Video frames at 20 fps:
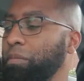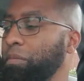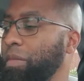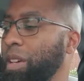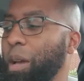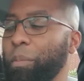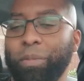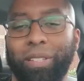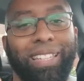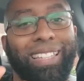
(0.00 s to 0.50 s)

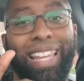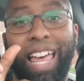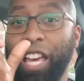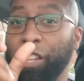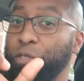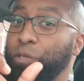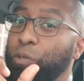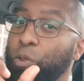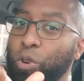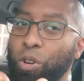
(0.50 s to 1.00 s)
The
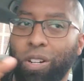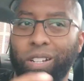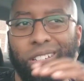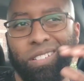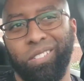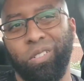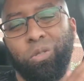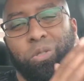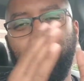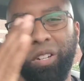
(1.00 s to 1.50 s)
last 4,
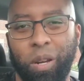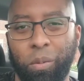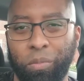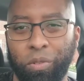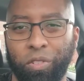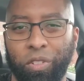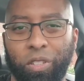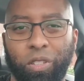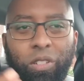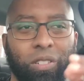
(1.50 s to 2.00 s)
because the order
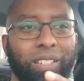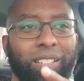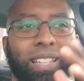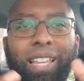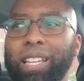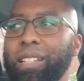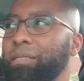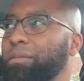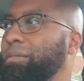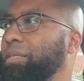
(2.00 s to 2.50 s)
numbers are long. They're
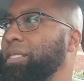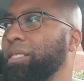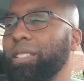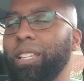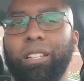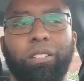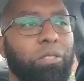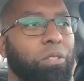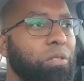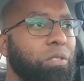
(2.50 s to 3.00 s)
like
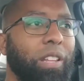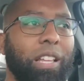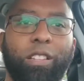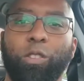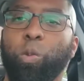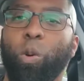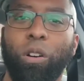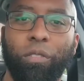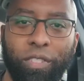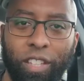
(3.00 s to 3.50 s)

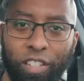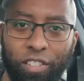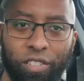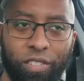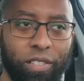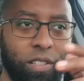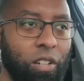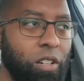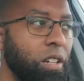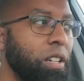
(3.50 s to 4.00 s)
12
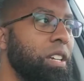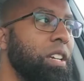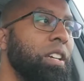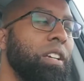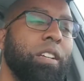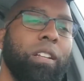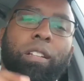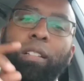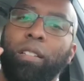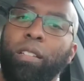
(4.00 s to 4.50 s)
digits long.
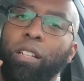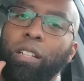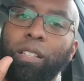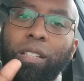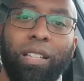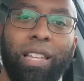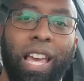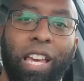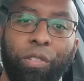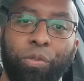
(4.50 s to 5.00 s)
Look at
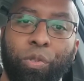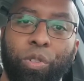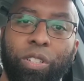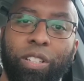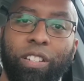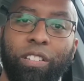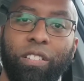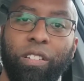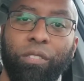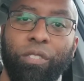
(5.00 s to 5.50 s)
the last 4
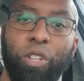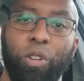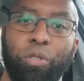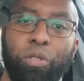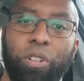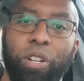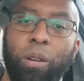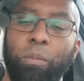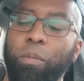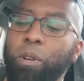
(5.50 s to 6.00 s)
digits of the
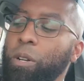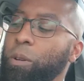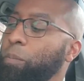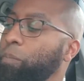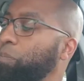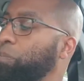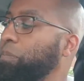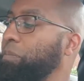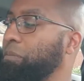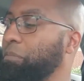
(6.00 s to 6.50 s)
order number,
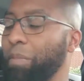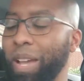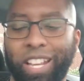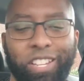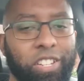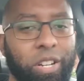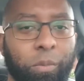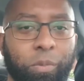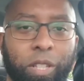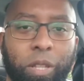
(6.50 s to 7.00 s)

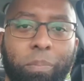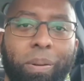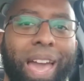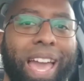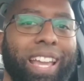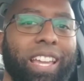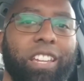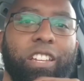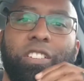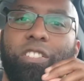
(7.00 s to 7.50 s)
match it up with the
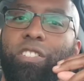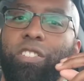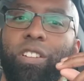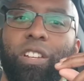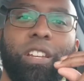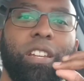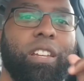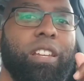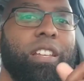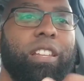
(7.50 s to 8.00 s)
package.
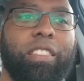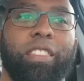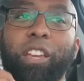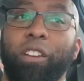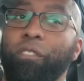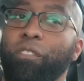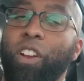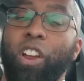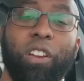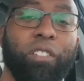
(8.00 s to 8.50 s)

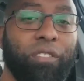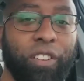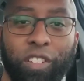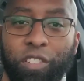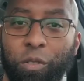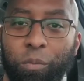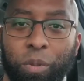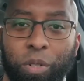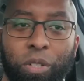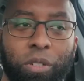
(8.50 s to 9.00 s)
They're very
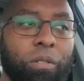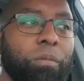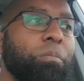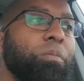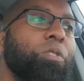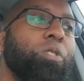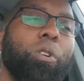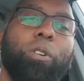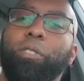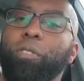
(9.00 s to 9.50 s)
visible,
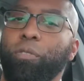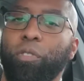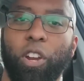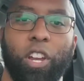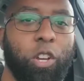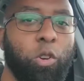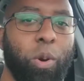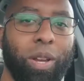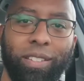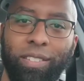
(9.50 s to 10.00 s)
so it's
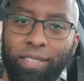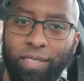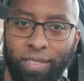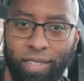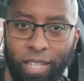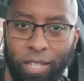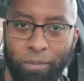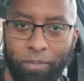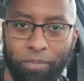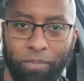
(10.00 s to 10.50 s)
very quick to
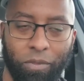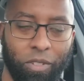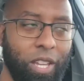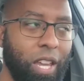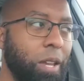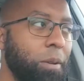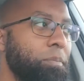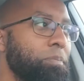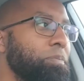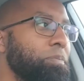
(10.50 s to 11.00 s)
see. Okay.